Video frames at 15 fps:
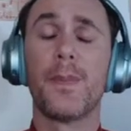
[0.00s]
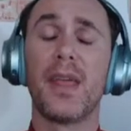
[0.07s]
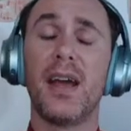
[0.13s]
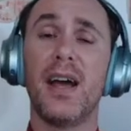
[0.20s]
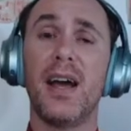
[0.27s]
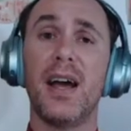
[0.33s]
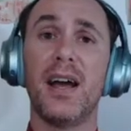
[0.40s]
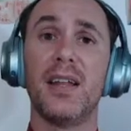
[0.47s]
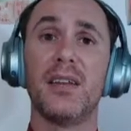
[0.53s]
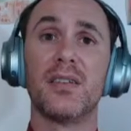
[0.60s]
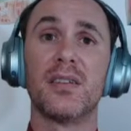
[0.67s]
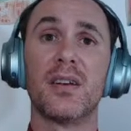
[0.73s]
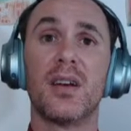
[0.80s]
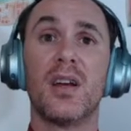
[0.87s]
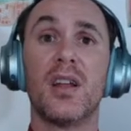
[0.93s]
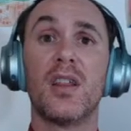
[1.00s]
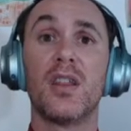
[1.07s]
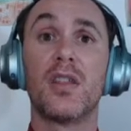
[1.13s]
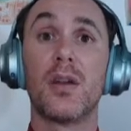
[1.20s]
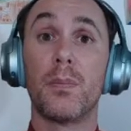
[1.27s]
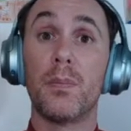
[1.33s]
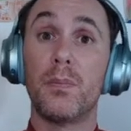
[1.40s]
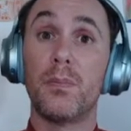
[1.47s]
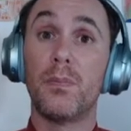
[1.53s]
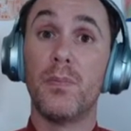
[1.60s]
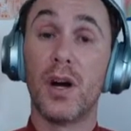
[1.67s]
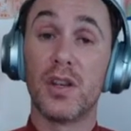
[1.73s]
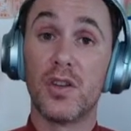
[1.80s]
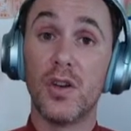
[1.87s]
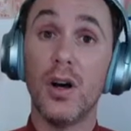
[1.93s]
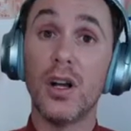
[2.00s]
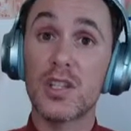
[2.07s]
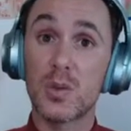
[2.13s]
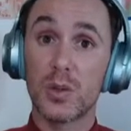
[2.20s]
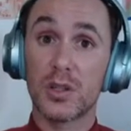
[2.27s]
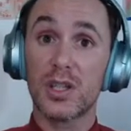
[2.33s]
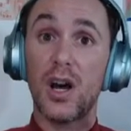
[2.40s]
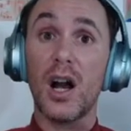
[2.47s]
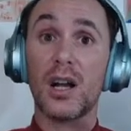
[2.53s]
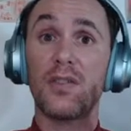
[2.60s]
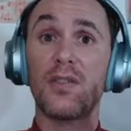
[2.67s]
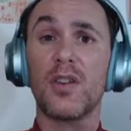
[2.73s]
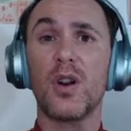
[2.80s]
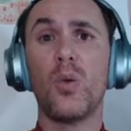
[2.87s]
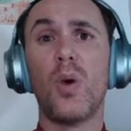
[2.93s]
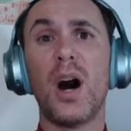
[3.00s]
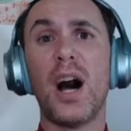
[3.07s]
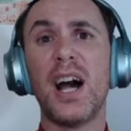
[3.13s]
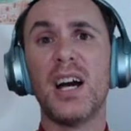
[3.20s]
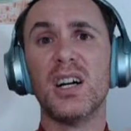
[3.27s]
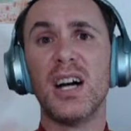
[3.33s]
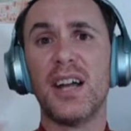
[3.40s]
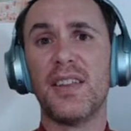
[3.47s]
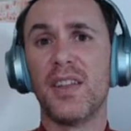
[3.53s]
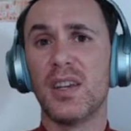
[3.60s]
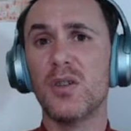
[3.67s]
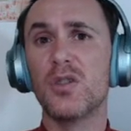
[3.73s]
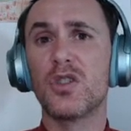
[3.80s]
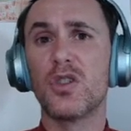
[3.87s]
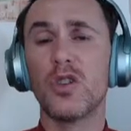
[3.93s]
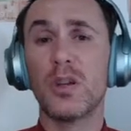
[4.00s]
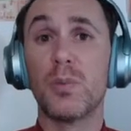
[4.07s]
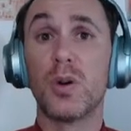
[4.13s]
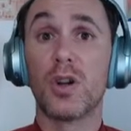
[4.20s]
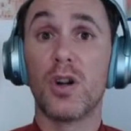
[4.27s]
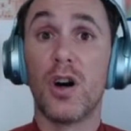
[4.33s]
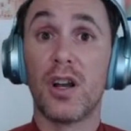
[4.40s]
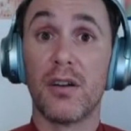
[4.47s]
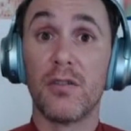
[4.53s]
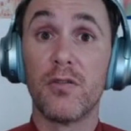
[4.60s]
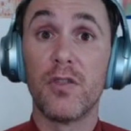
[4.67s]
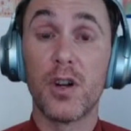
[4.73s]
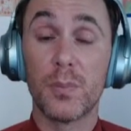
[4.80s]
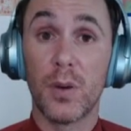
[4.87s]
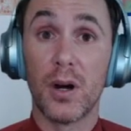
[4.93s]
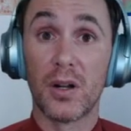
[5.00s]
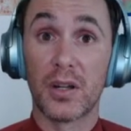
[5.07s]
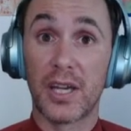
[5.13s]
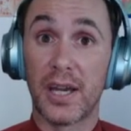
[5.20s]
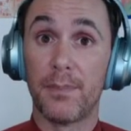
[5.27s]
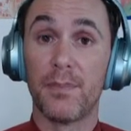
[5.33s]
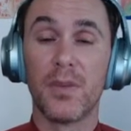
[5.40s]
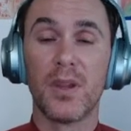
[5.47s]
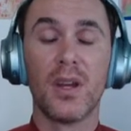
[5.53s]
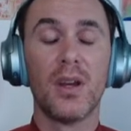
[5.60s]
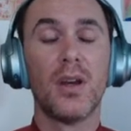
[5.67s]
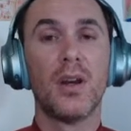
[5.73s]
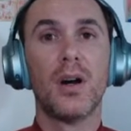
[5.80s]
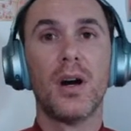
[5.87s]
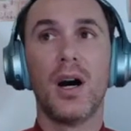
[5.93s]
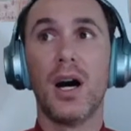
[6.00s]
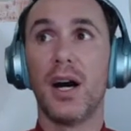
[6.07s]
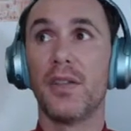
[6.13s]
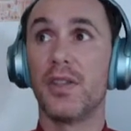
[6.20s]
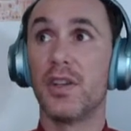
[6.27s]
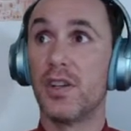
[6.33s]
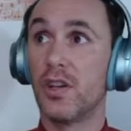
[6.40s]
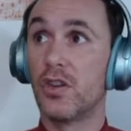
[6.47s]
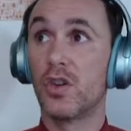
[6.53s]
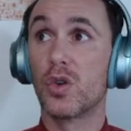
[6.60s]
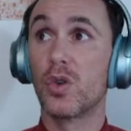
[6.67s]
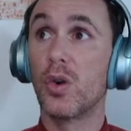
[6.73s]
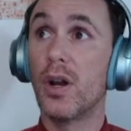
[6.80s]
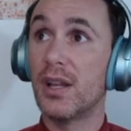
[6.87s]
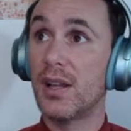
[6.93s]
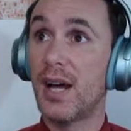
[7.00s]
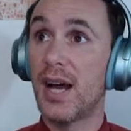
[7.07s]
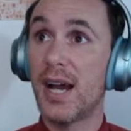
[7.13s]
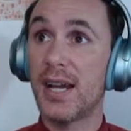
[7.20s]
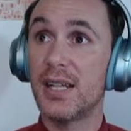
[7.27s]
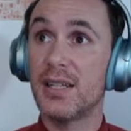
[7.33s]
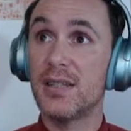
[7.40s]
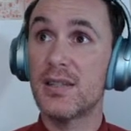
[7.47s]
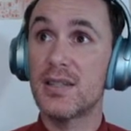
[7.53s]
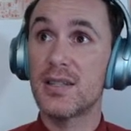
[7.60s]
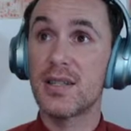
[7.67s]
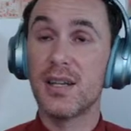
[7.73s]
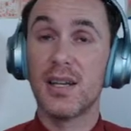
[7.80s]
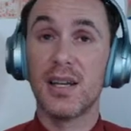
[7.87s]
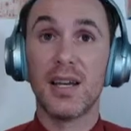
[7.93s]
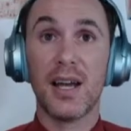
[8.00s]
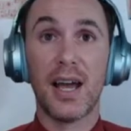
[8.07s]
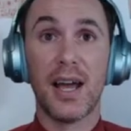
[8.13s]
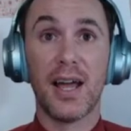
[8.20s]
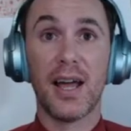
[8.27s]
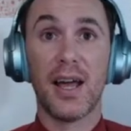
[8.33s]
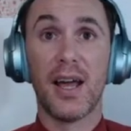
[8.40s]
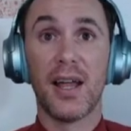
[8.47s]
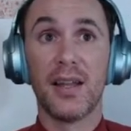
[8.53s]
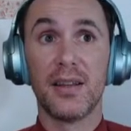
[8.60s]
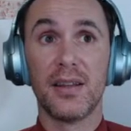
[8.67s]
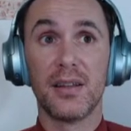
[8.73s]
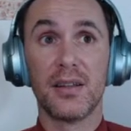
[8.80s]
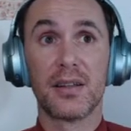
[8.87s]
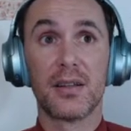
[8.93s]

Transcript: and the adults will talk for a while and they usually put on a football game. The Detroit Lions and